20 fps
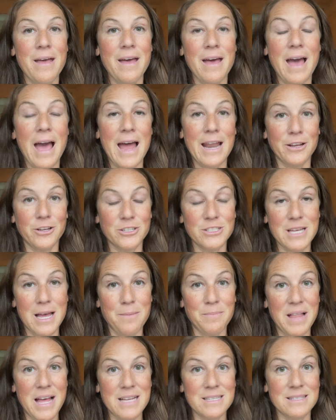had a good
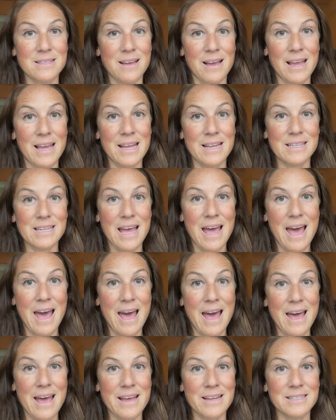time last night
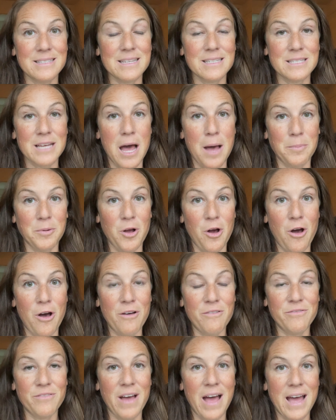at
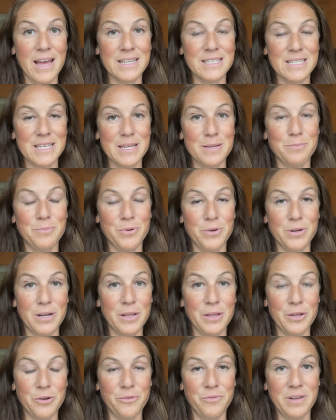Topgolf. I did put a
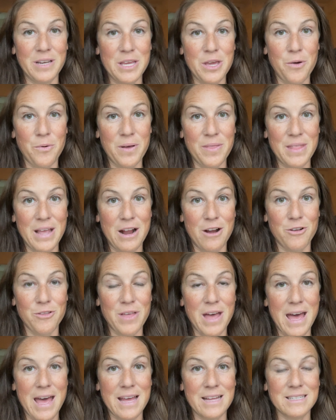little video in there
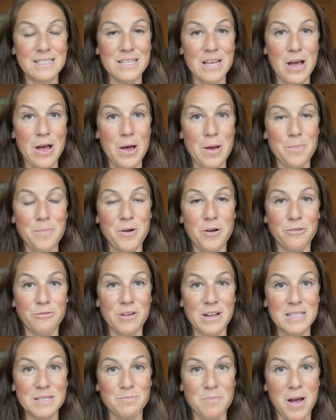that her
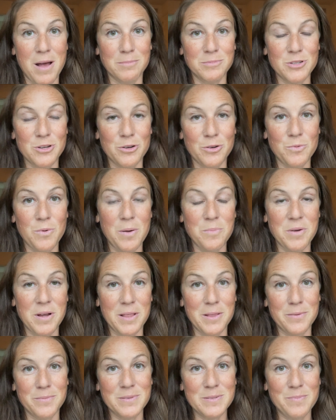friend's mom took while
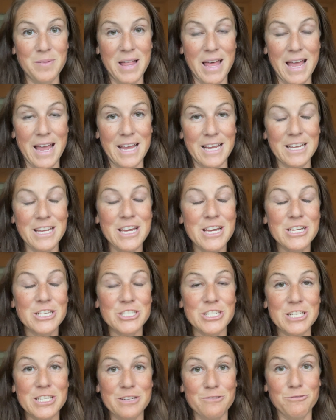Braylon was playing.
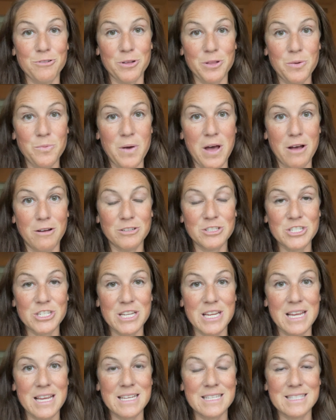She did really well.
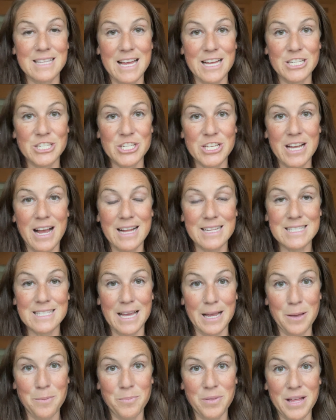She said she got
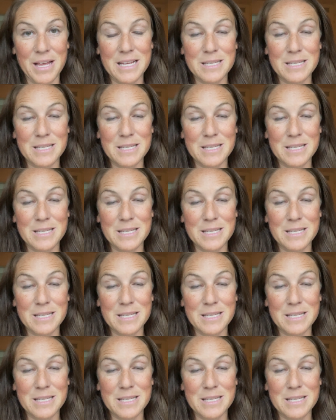second place